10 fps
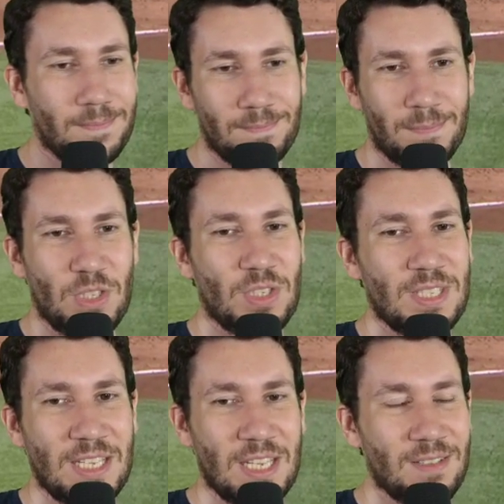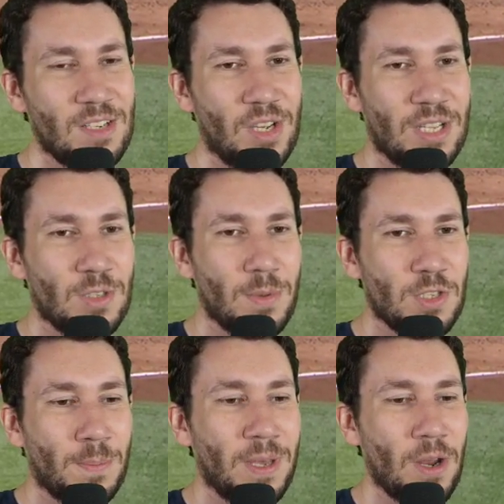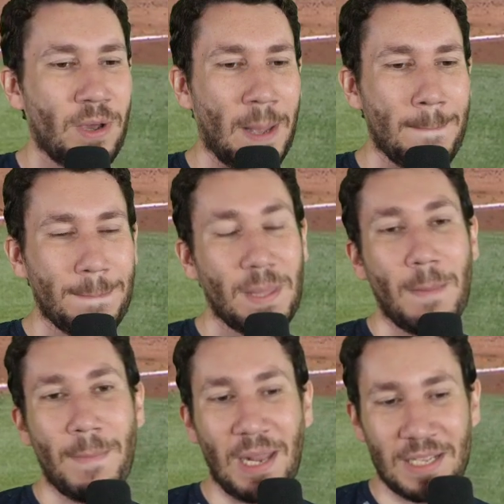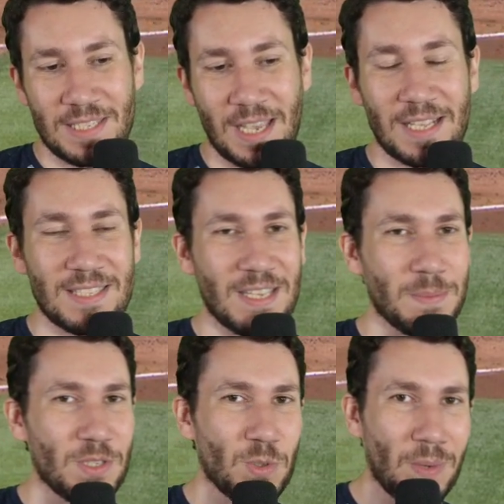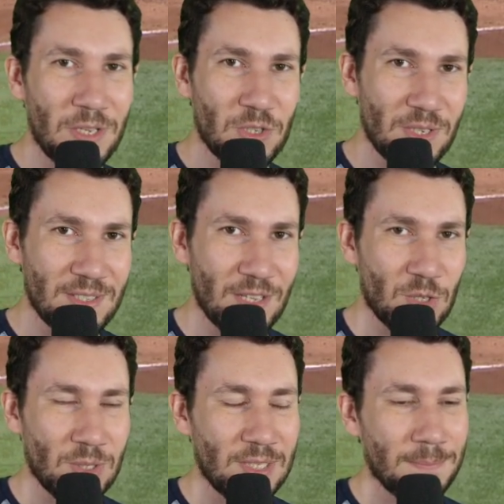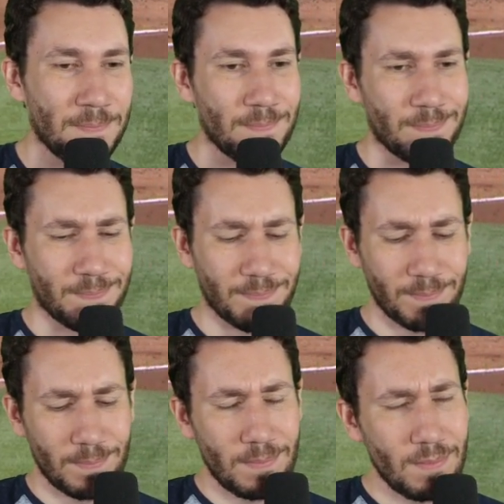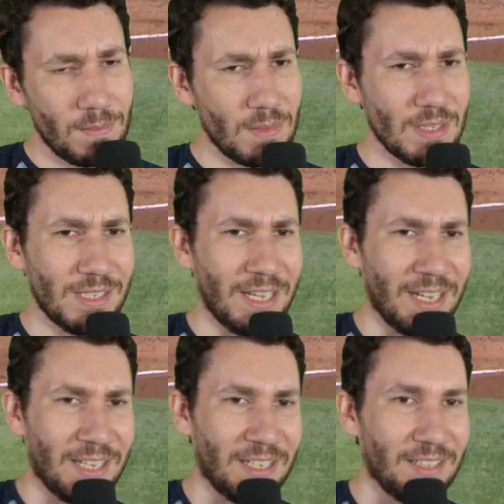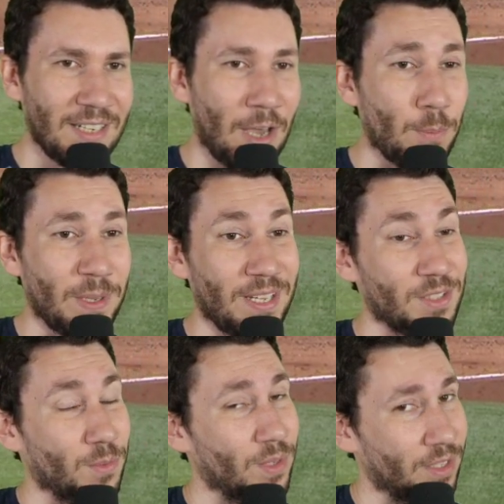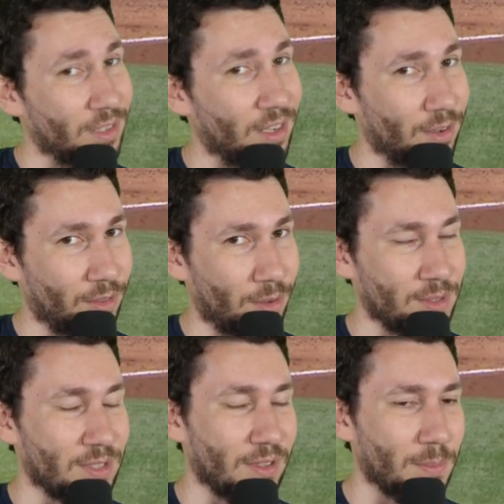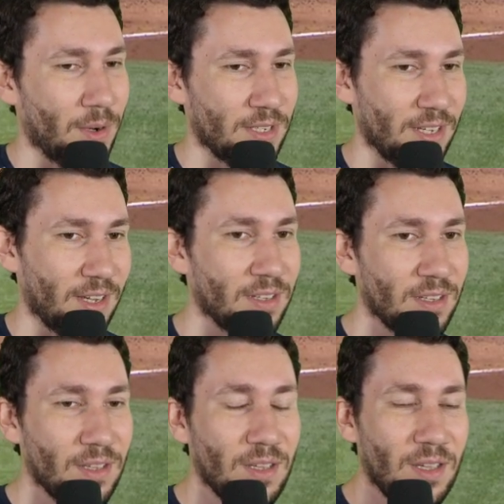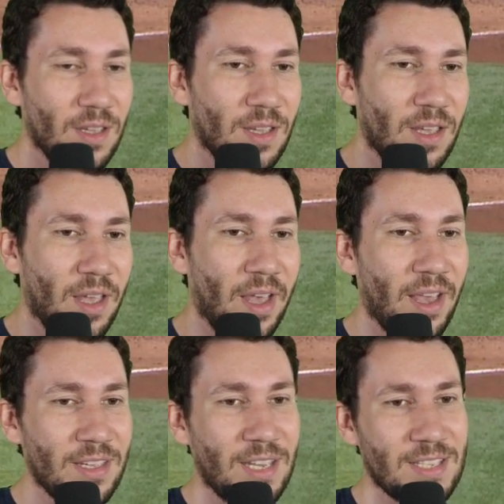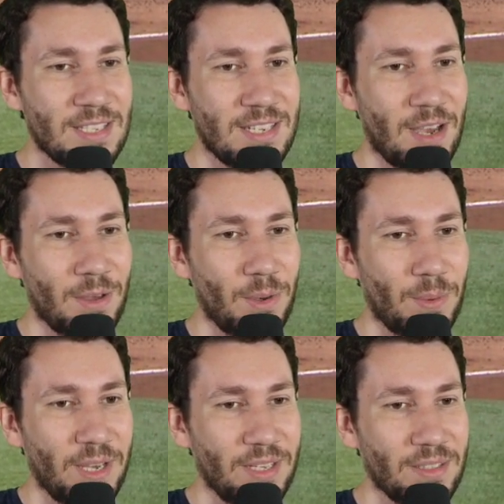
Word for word: But you just didn't get, you know, got too much of the plate. Okay. Man on second, same situation, essentially. Uh, now up against a really good hitter, though. It's only Marte. Uh, you got to stay down and away.